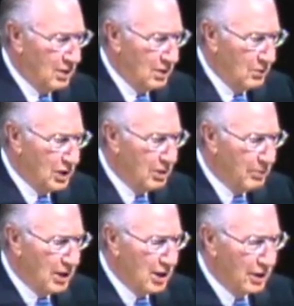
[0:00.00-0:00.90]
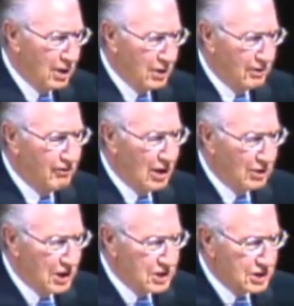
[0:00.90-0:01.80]
Whereupon are the
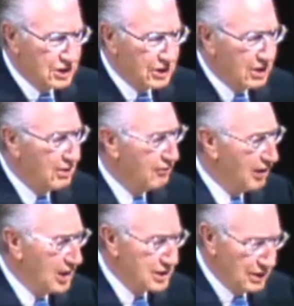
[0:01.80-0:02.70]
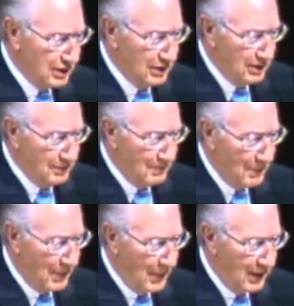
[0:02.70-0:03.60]
foundations thereof fastened?
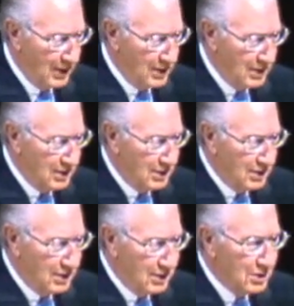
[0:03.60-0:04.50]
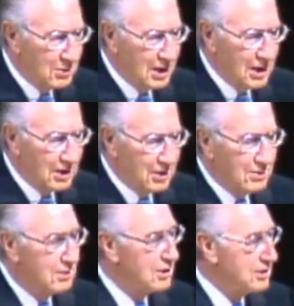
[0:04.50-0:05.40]
Or who laid the
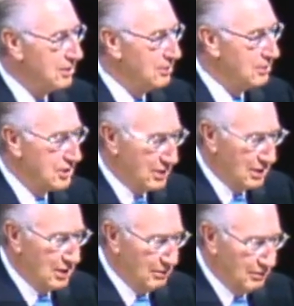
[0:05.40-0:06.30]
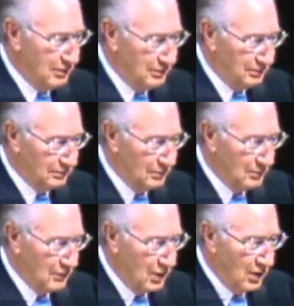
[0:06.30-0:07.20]
cornerstones thereof?
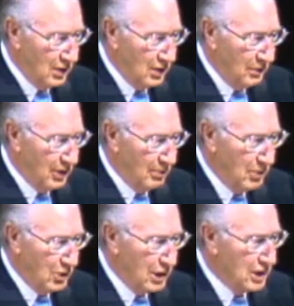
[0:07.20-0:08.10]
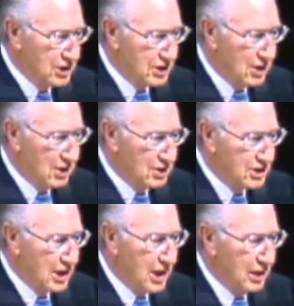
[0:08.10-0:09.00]
When the morning stars
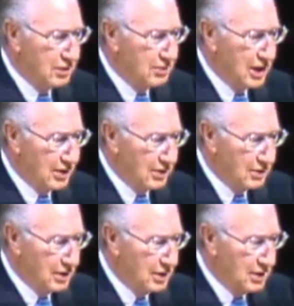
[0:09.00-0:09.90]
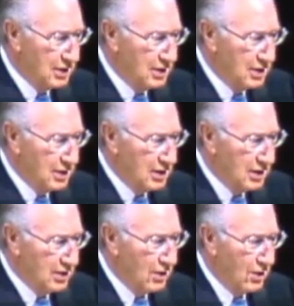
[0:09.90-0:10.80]
sang together,
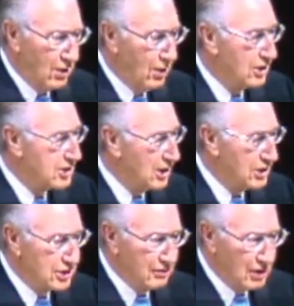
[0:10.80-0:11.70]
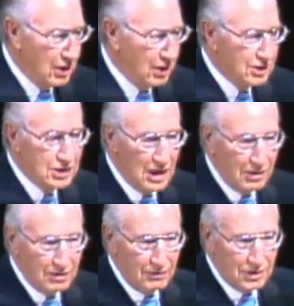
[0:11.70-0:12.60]
and all the sons of God
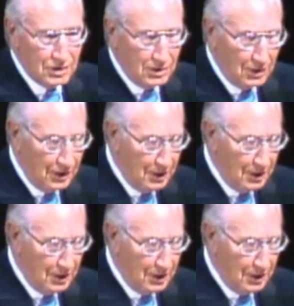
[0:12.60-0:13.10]
shouted for joy."